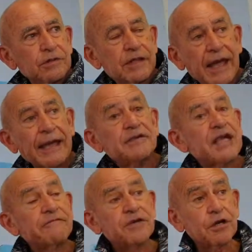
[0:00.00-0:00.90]
Gangs
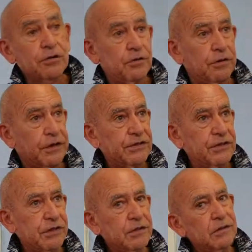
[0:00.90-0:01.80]
have
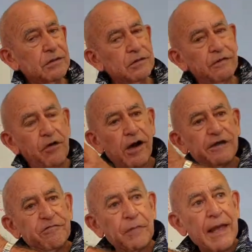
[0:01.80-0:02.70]
territories. The
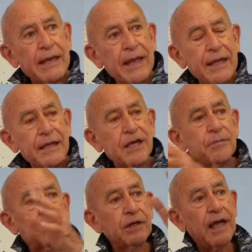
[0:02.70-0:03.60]
guys from Gang A come
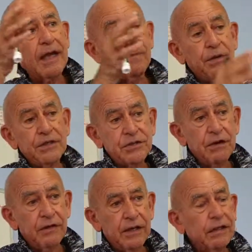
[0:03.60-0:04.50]
into Gang B's
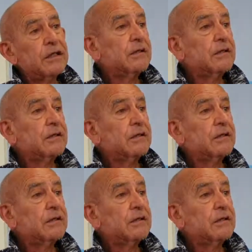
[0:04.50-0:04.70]
area,